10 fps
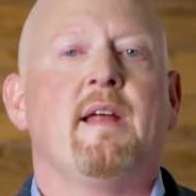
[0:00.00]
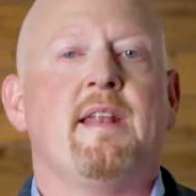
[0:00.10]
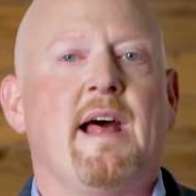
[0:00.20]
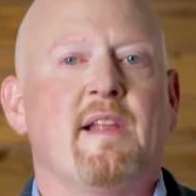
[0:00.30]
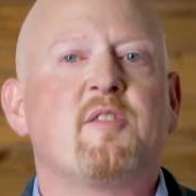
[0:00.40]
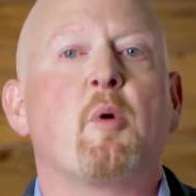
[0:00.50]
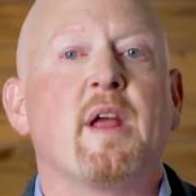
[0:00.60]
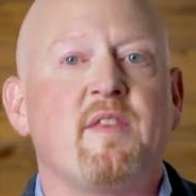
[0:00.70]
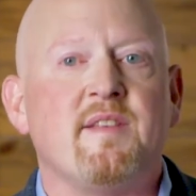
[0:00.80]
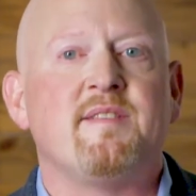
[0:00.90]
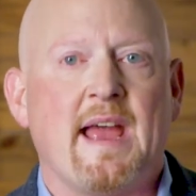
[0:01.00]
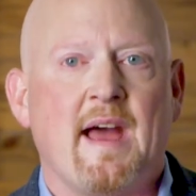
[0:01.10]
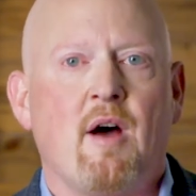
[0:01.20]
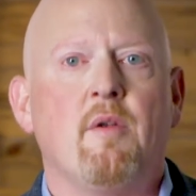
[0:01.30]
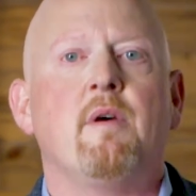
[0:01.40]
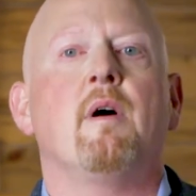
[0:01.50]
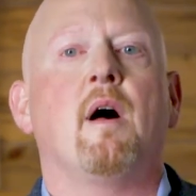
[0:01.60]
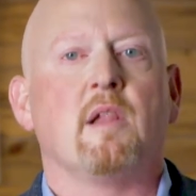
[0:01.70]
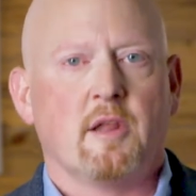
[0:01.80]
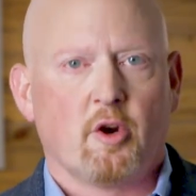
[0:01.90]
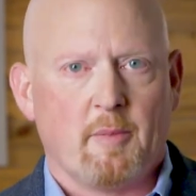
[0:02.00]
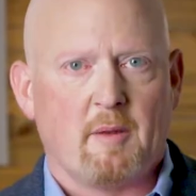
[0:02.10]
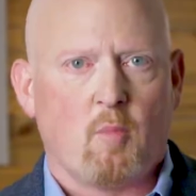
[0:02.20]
Now let's break these down a little bit